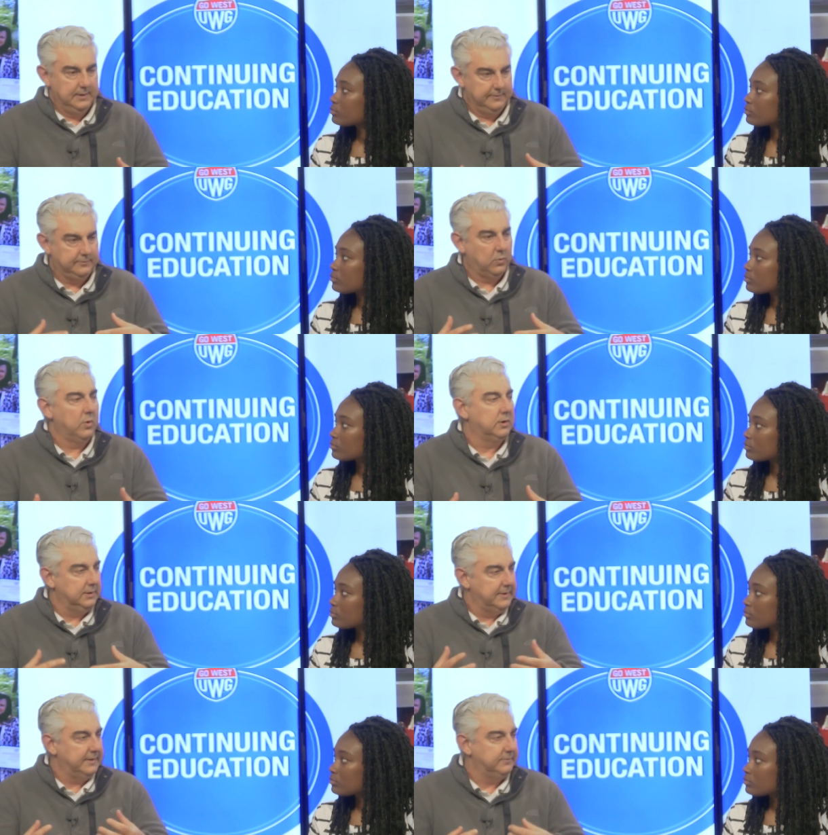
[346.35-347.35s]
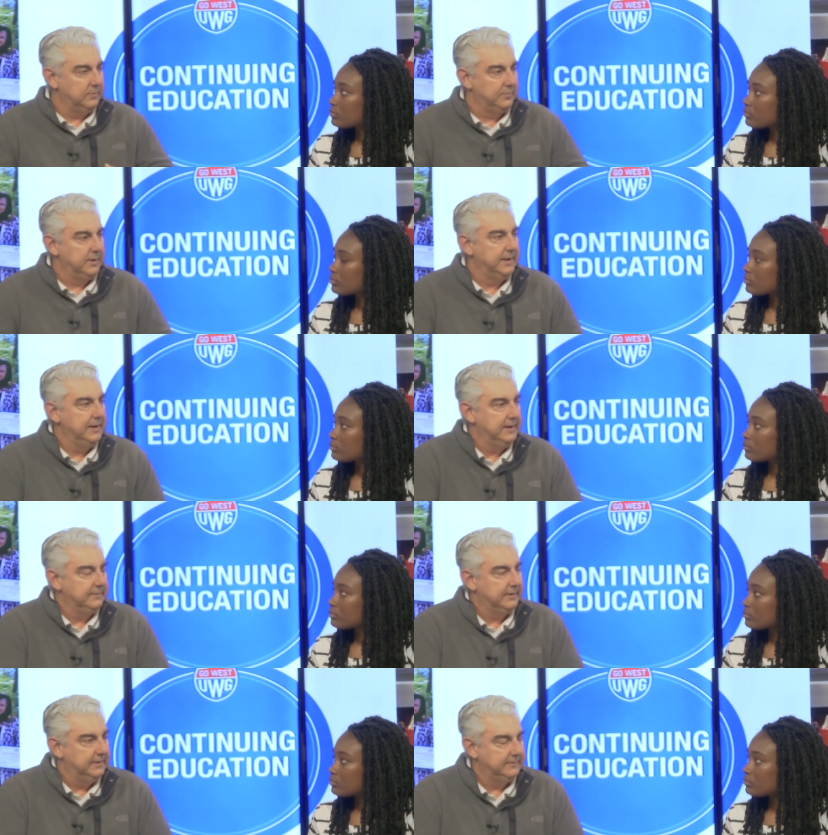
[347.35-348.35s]
Speaker 1: historically, that's who we bring in
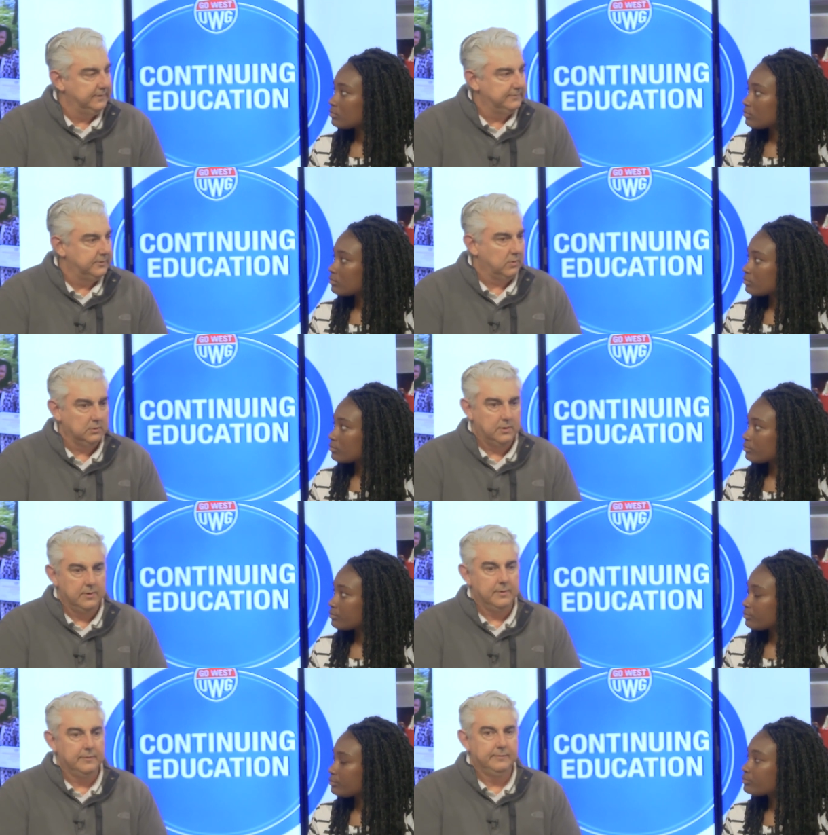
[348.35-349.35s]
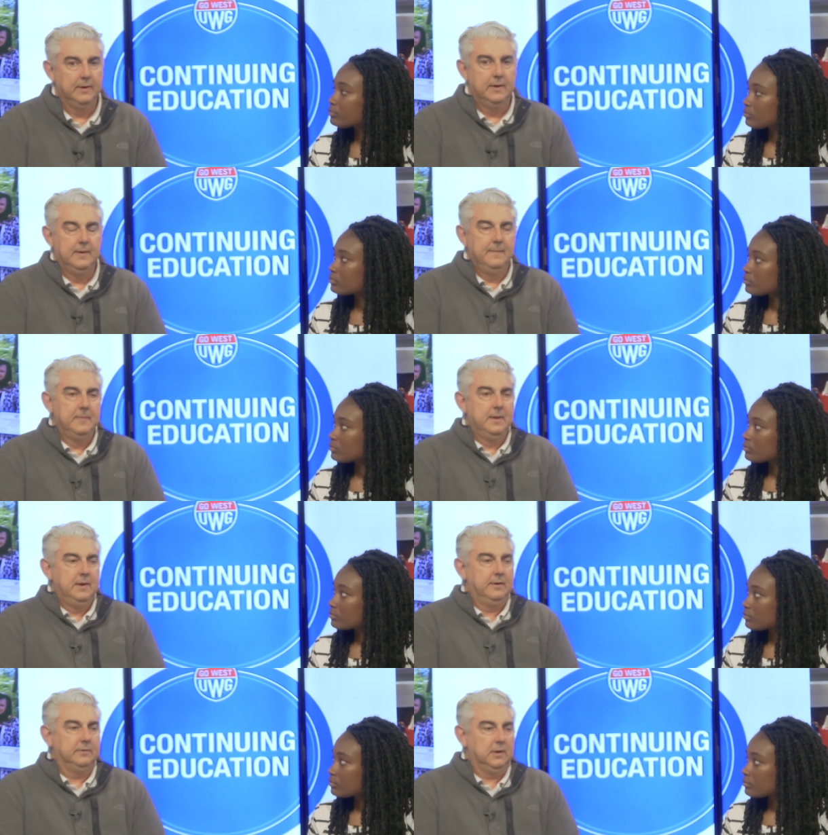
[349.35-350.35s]
as, is, is adult learners.
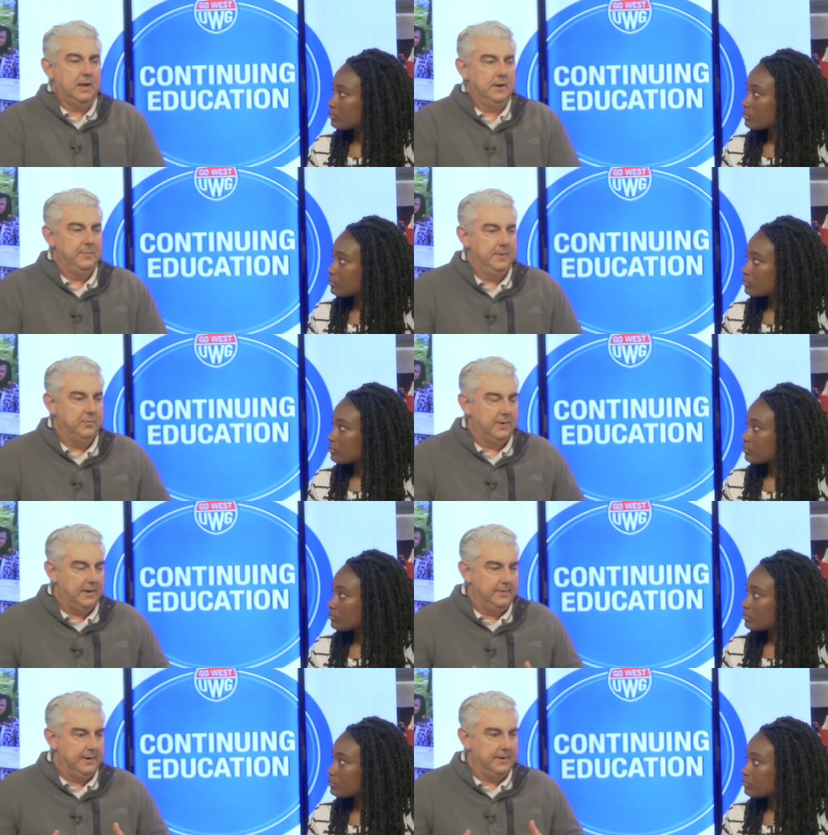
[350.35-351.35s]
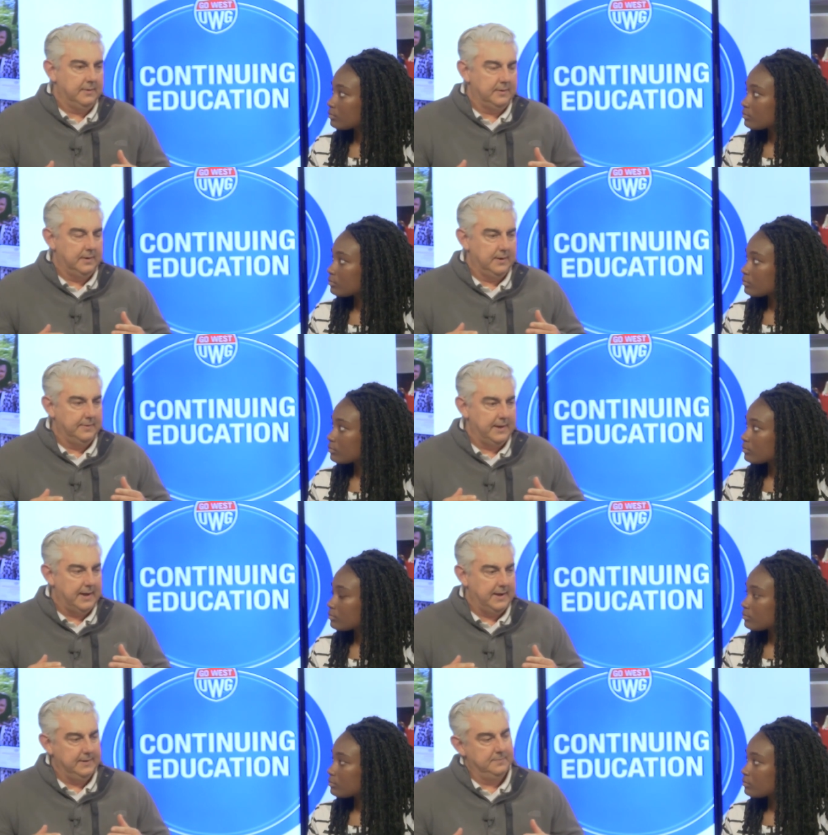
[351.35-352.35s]
There's a lot of people out there uh,
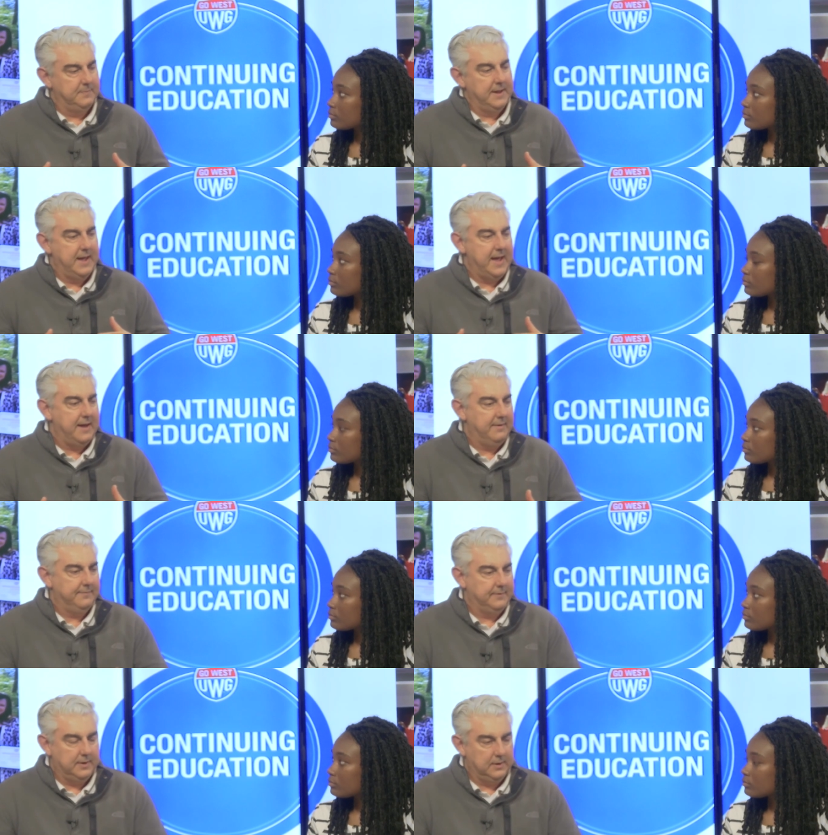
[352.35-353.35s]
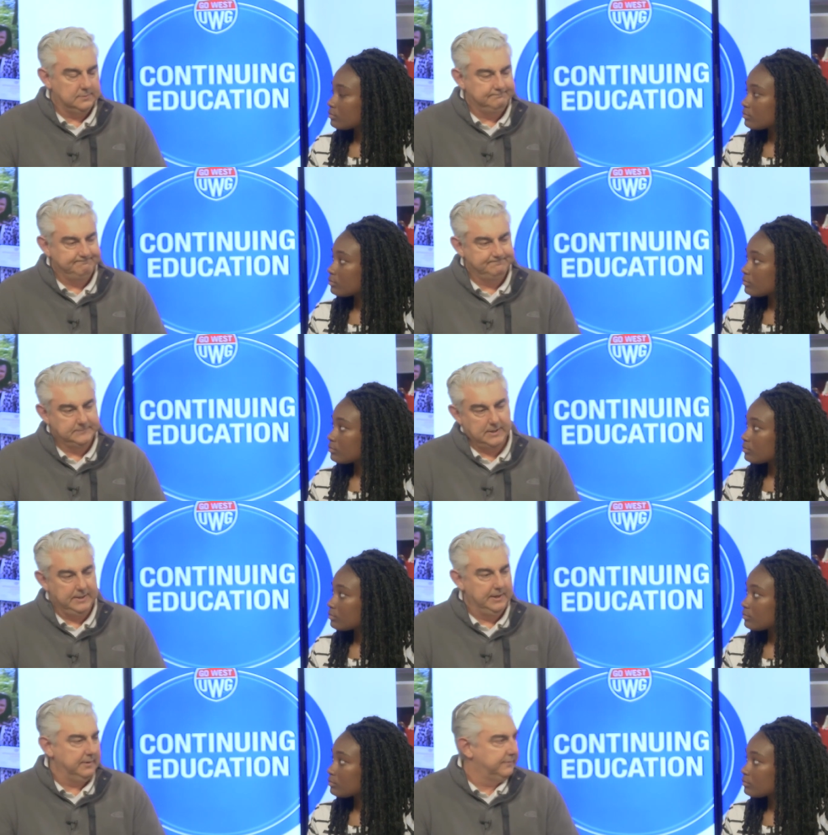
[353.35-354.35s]
that may have uh, a
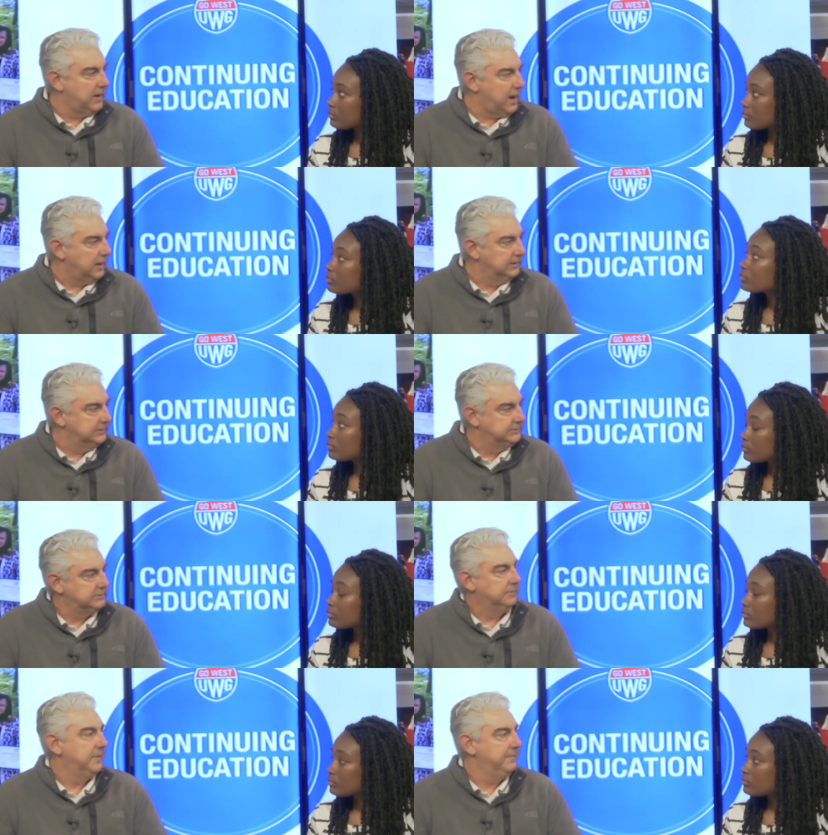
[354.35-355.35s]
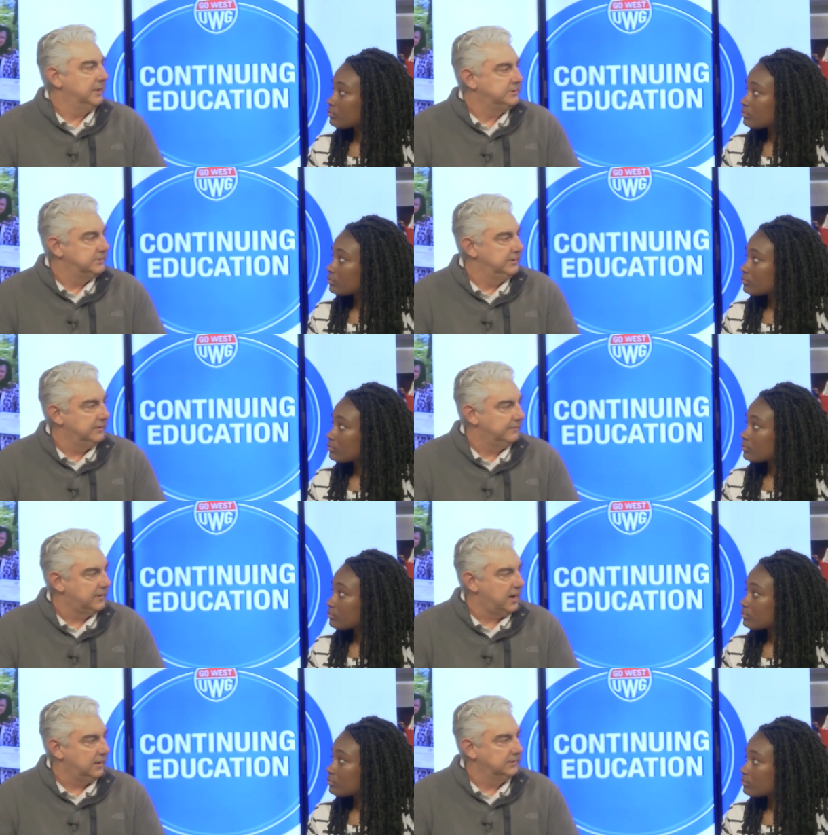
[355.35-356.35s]
year of college or maybe a two year of
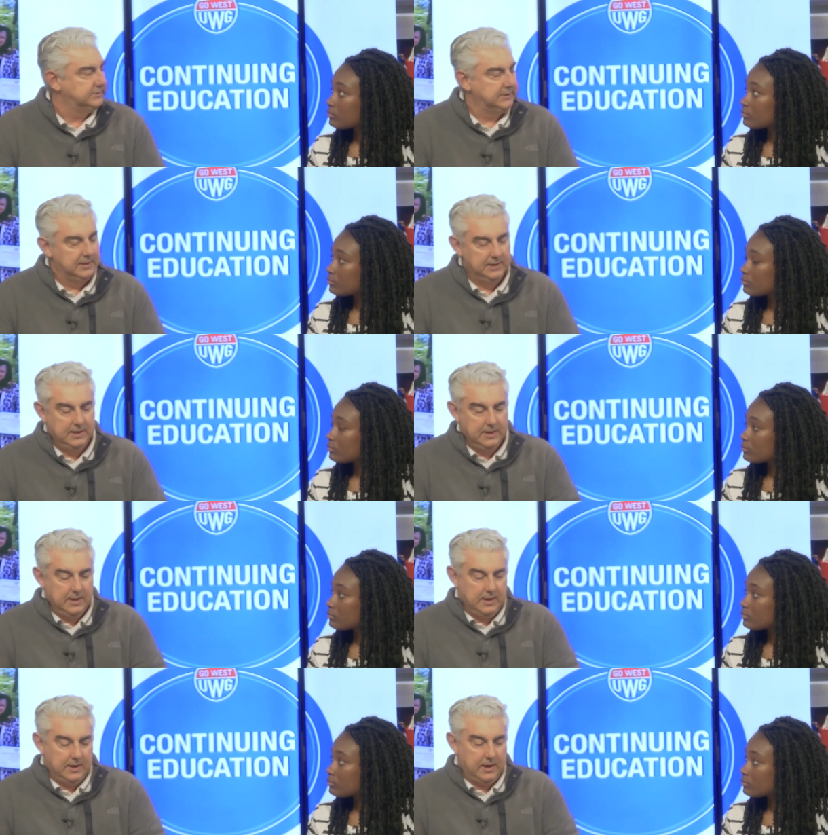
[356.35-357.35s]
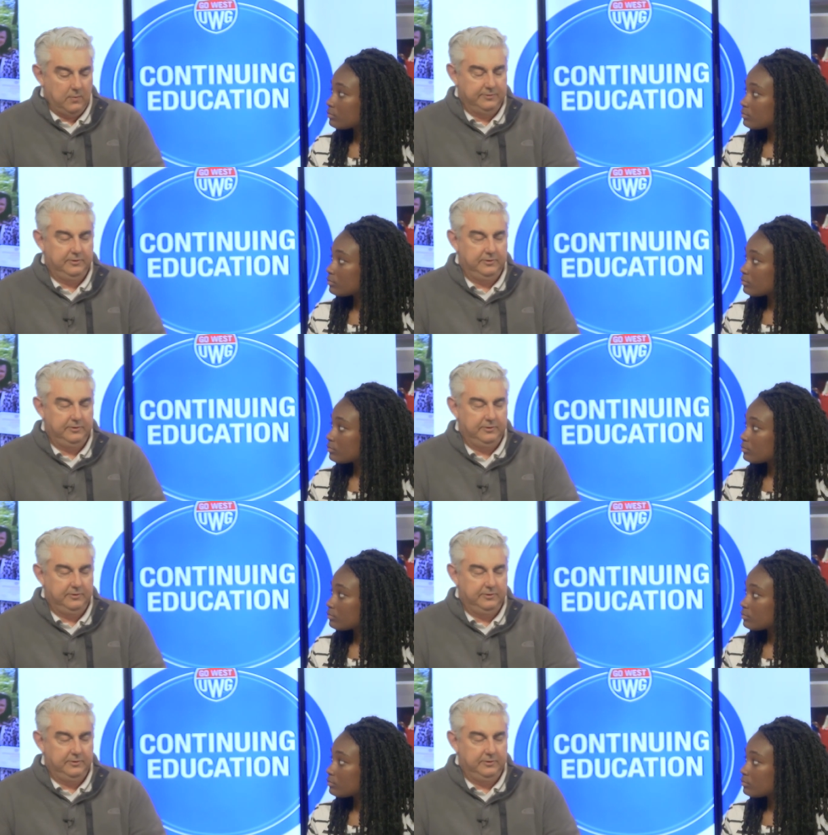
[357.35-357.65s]
college. I always